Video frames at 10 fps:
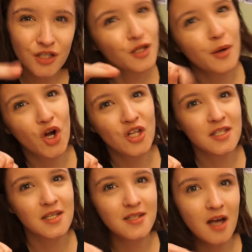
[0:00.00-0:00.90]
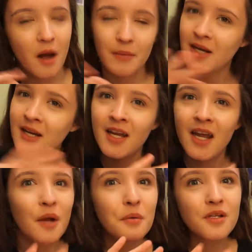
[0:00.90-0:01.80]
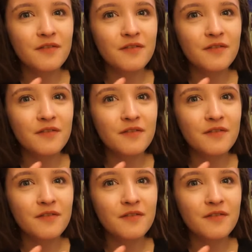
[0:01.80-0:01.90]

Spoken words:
So I got my sister. I mean, it was